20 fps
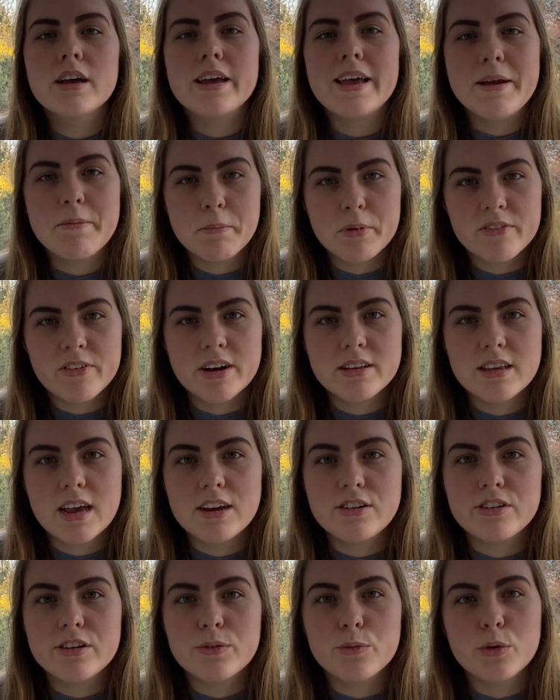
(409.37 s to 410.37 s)

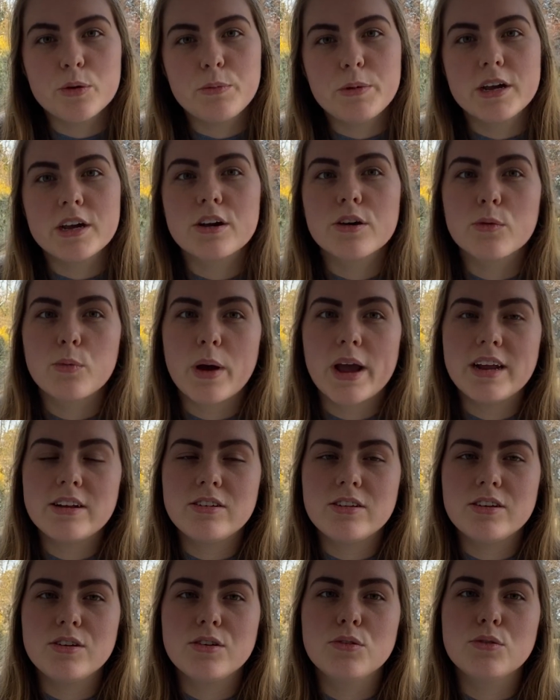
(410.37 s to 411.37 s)
improvisation would be a good way
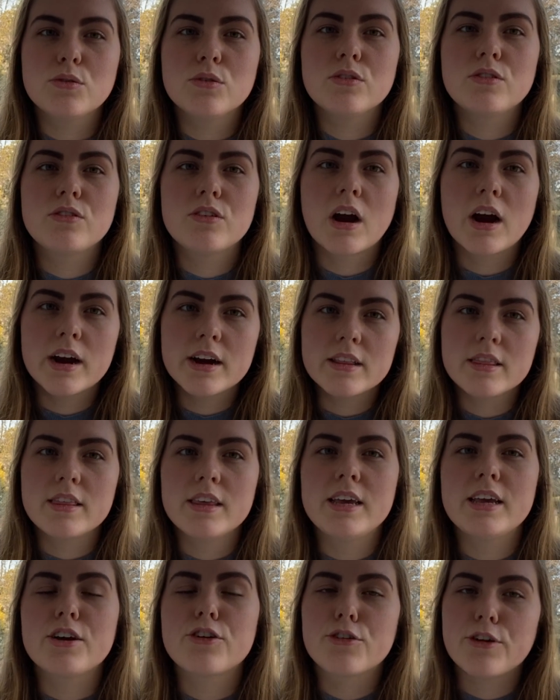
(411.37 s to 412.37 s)
to start
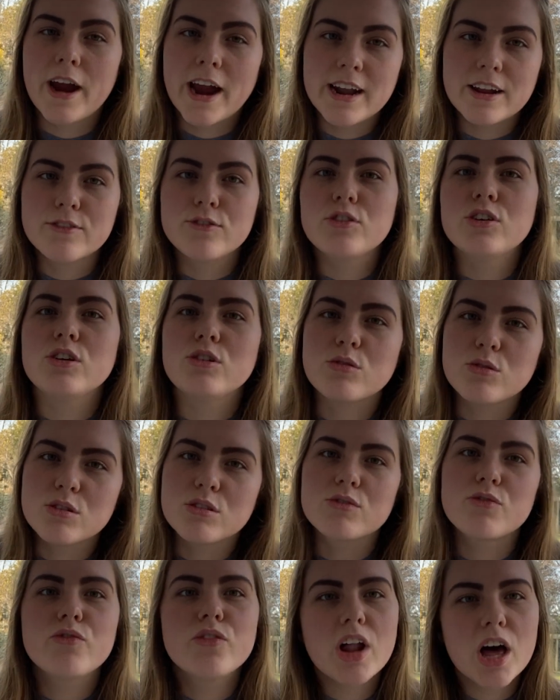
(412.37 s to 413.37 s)
the creative
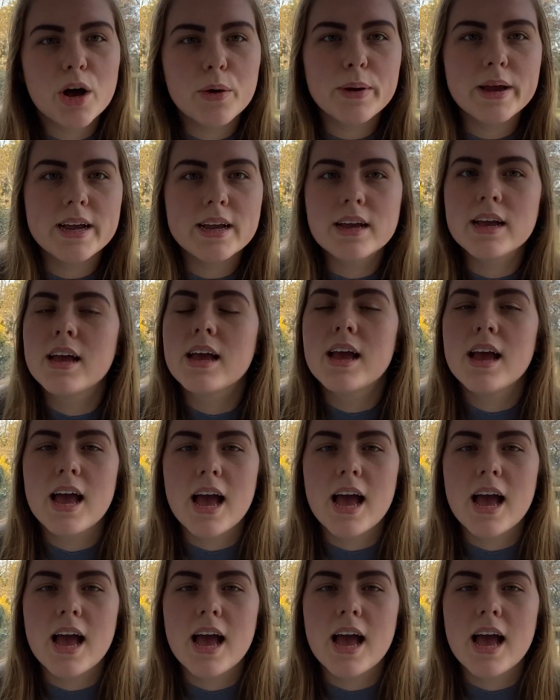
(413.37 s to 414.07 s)
juices flowing